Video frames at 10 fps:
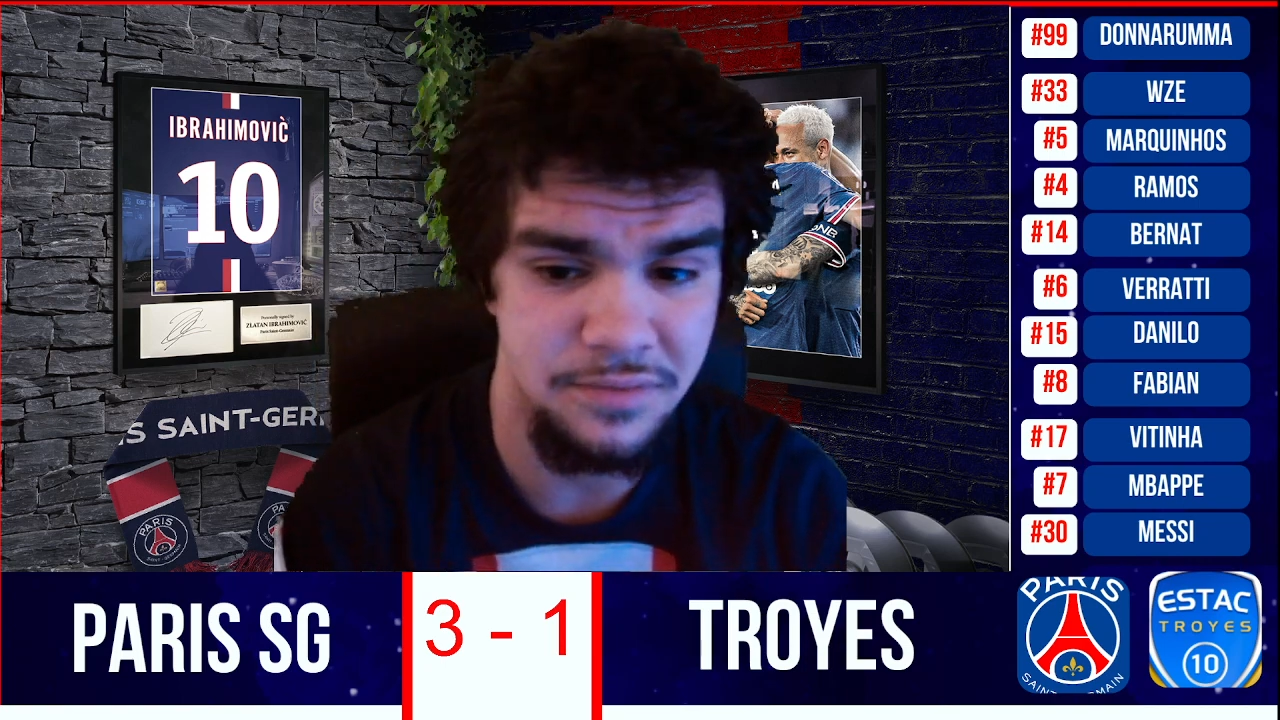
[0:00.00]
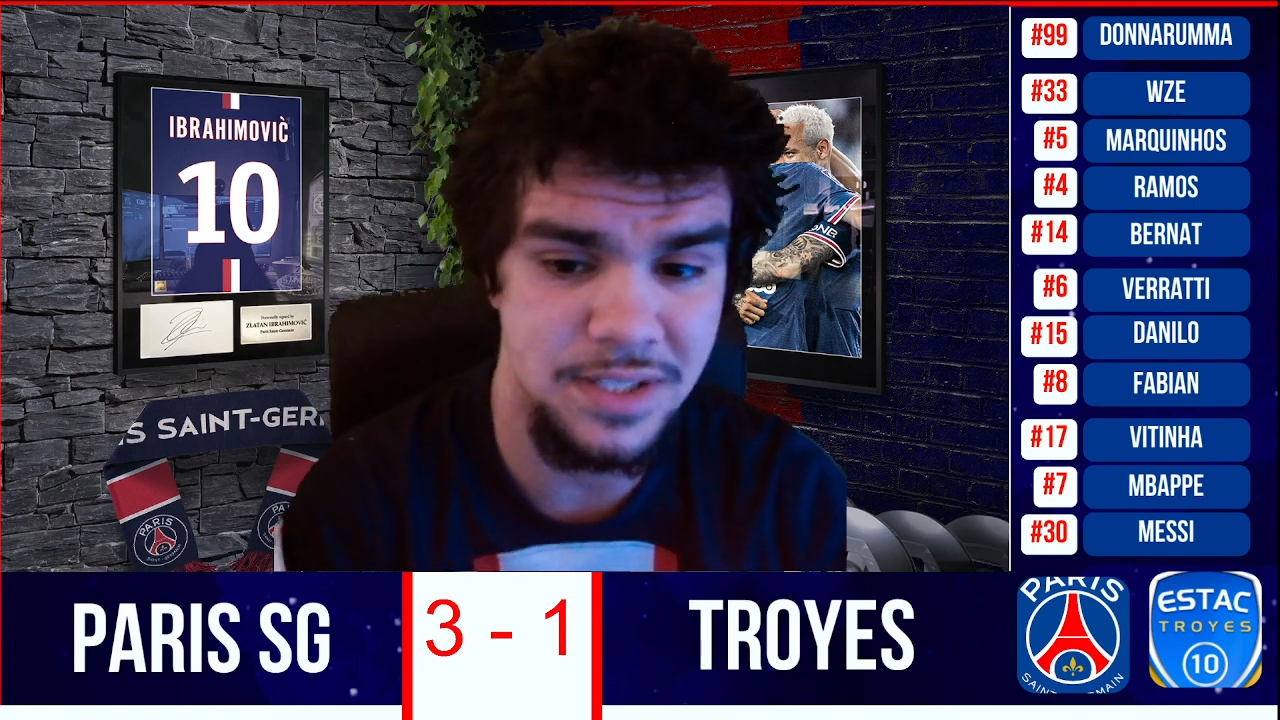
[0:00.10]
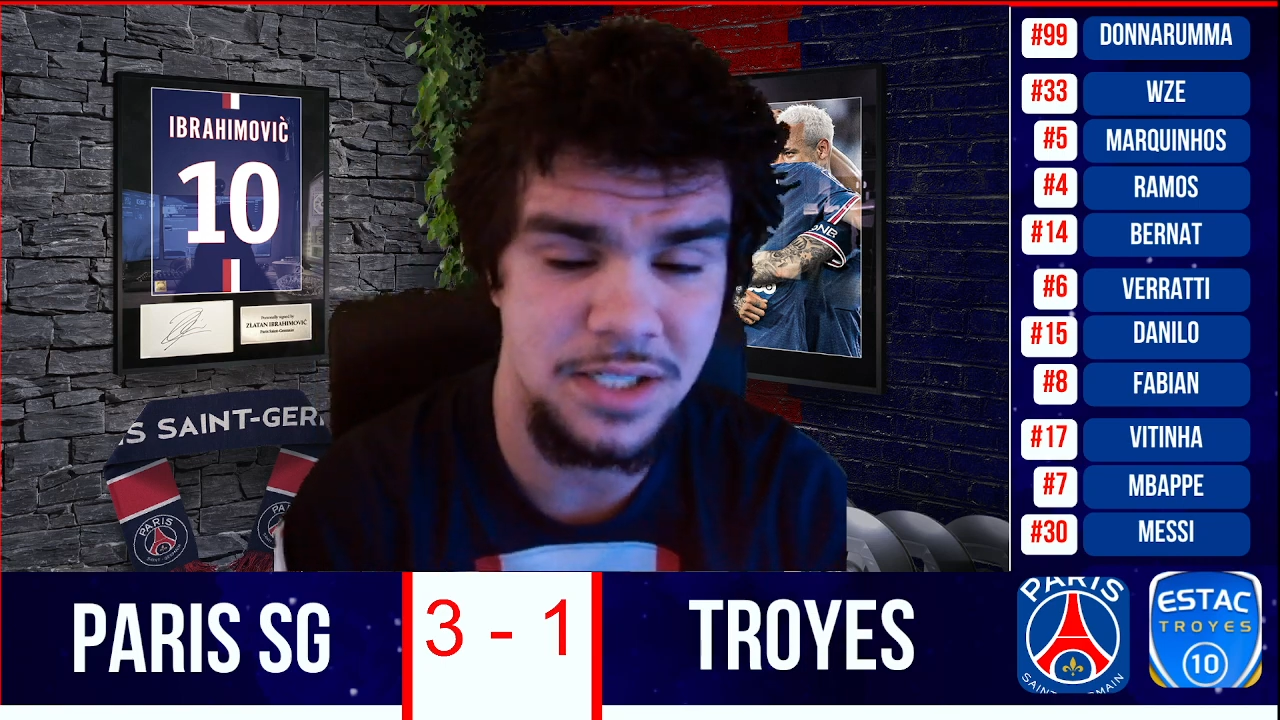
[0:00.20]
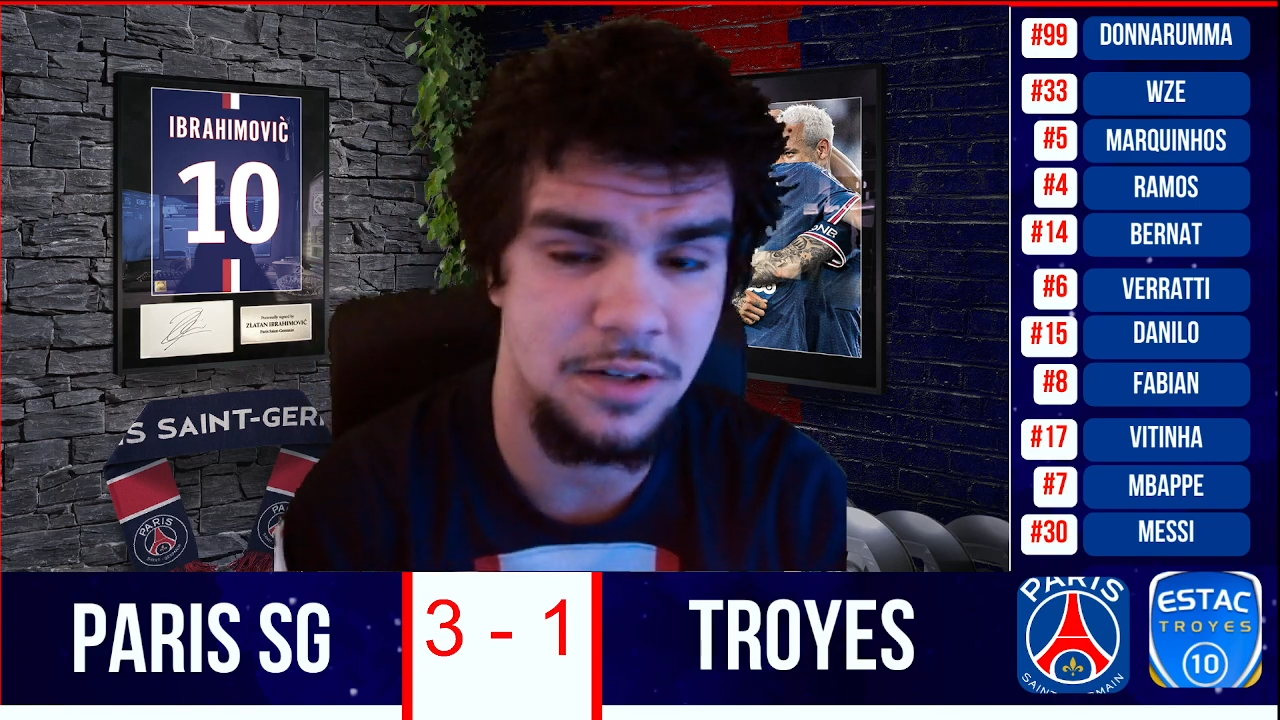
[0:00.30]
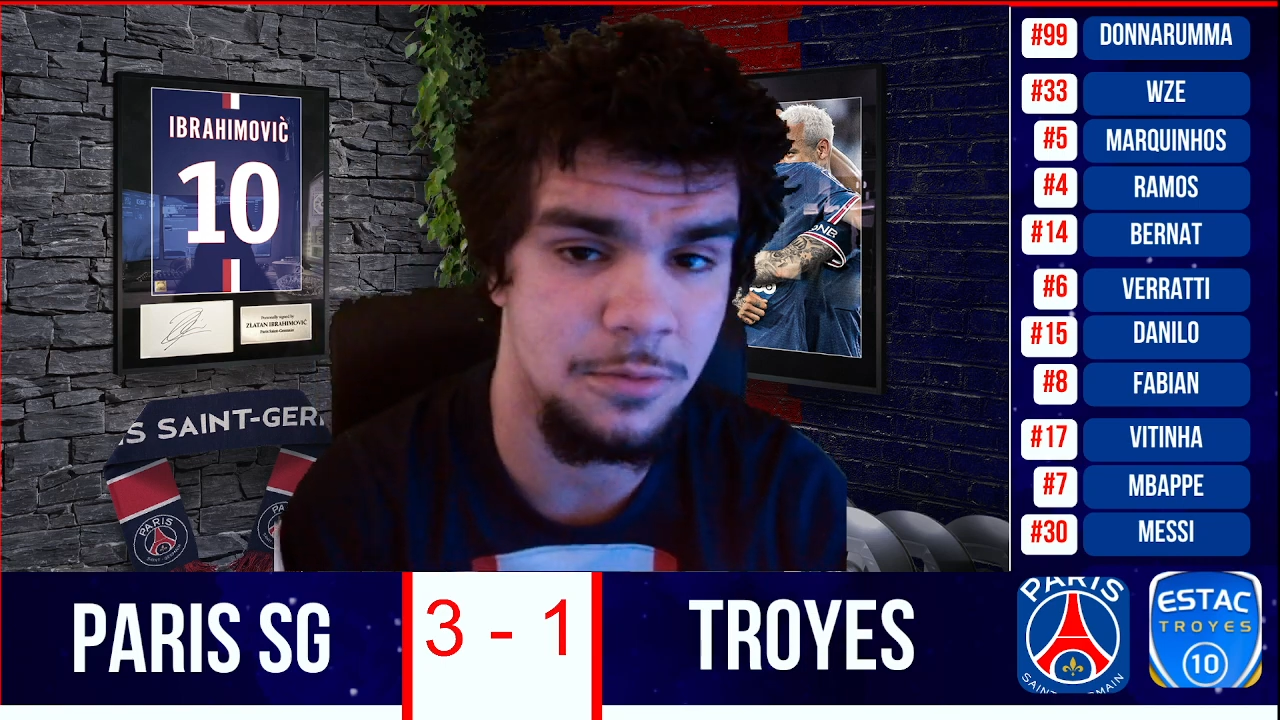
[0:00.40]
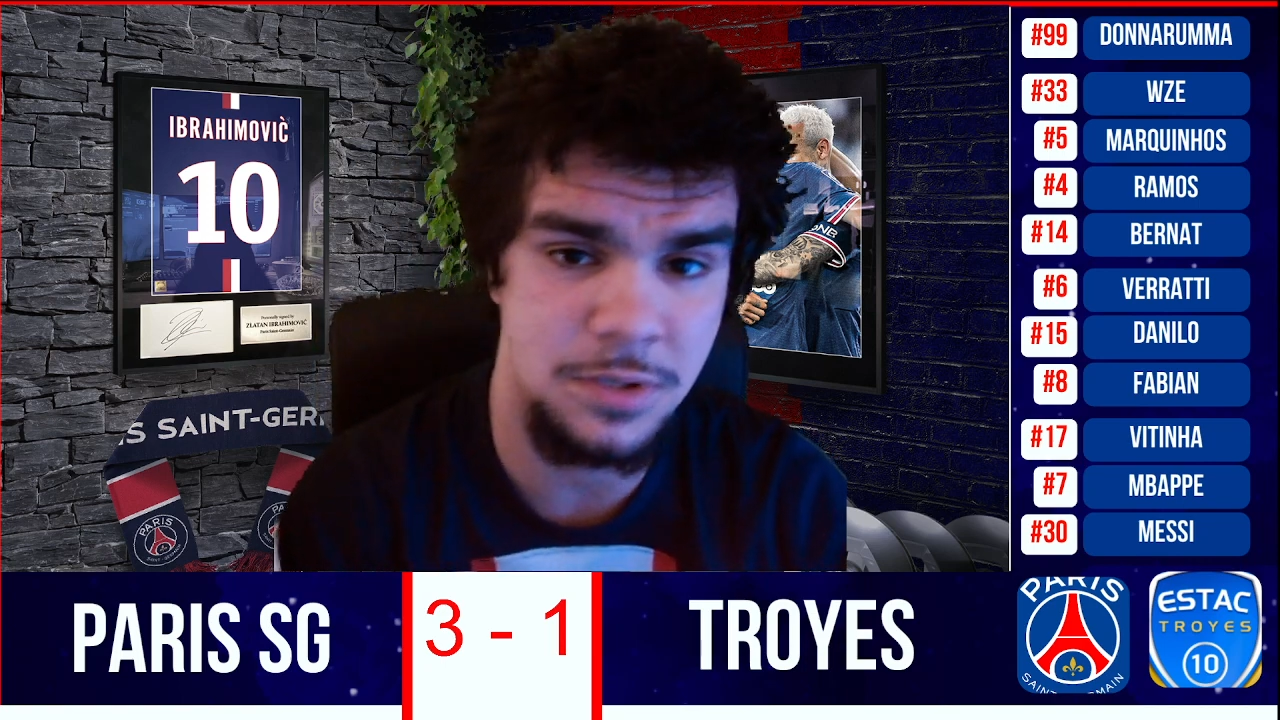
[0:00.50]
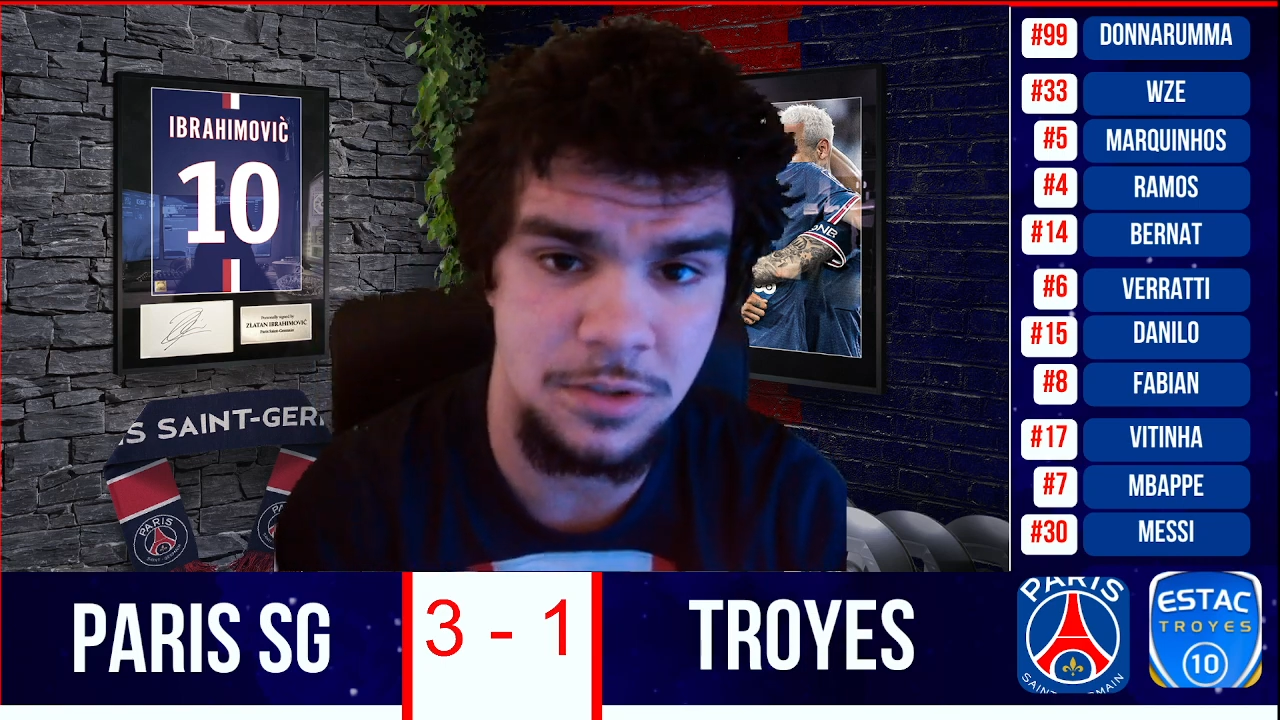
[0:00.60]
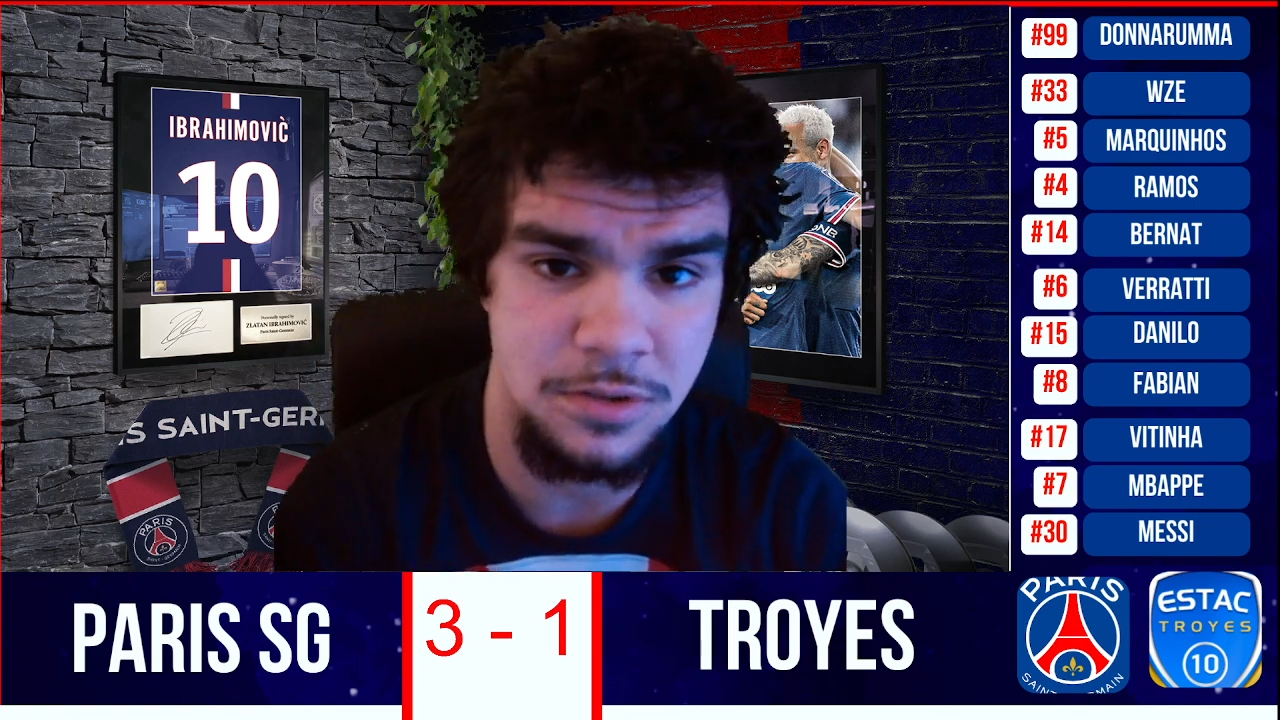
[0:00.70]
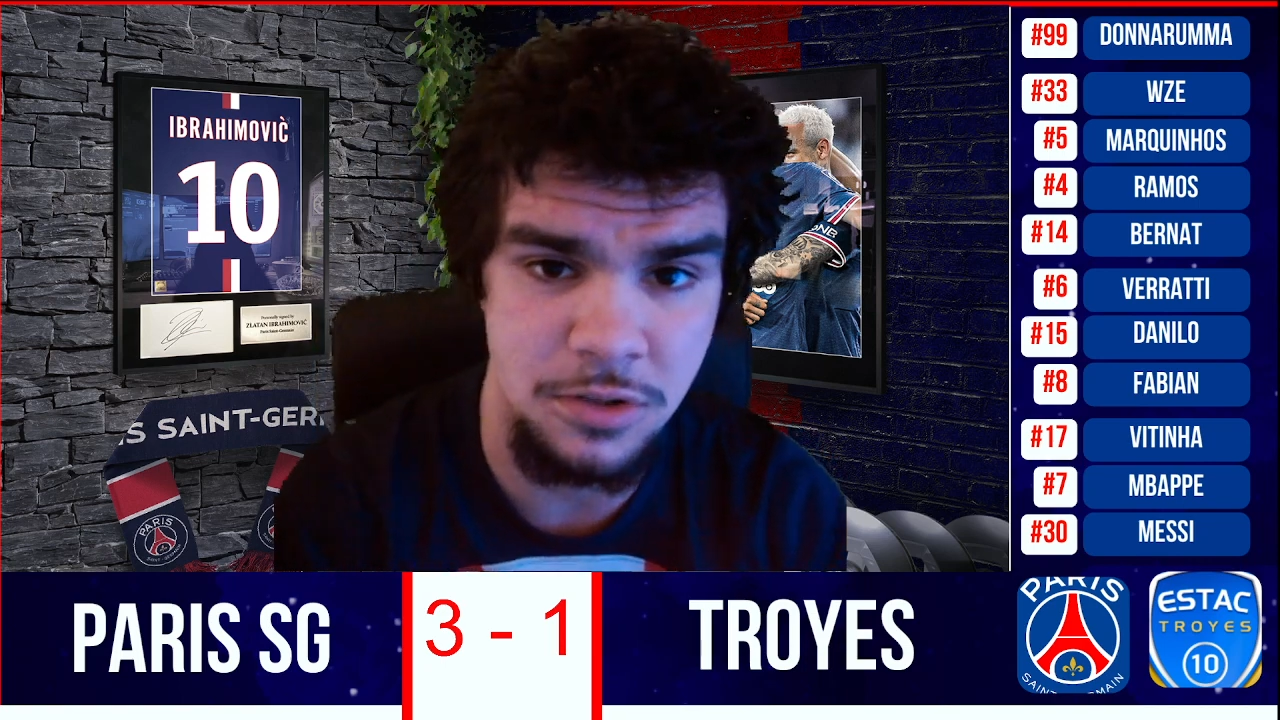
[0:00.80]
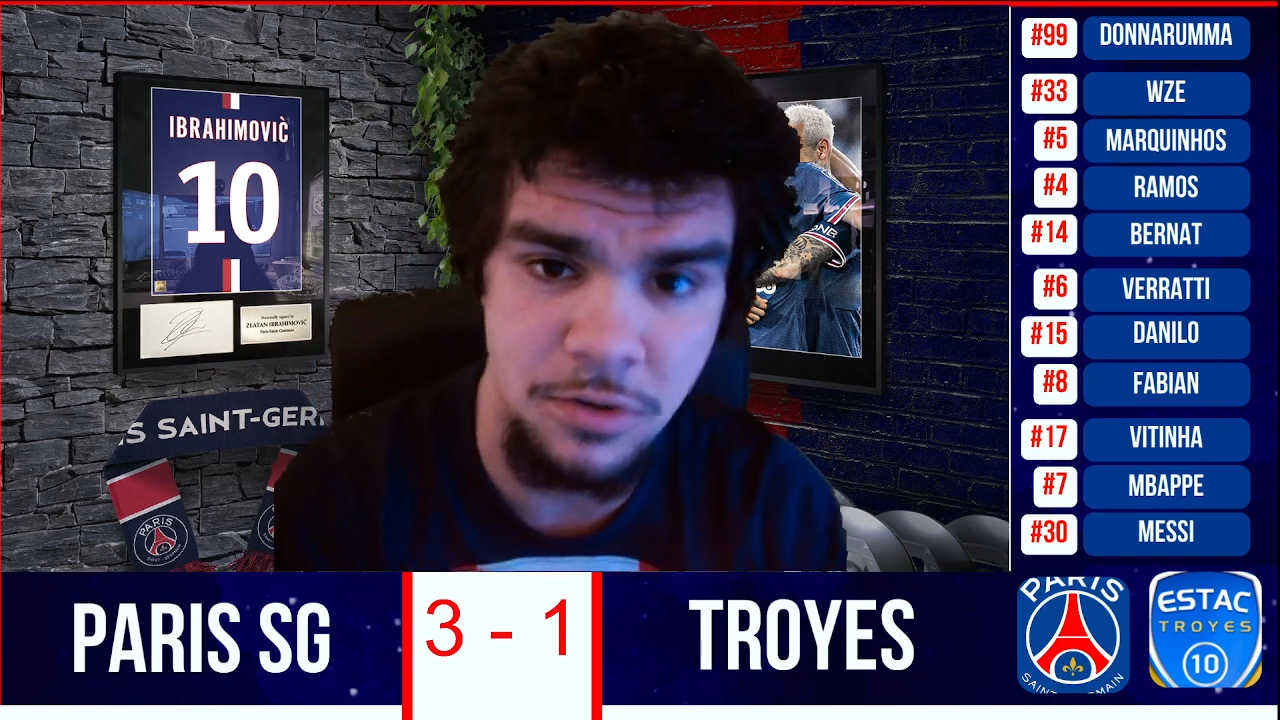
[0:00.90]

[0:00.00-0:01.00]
Vitinha was also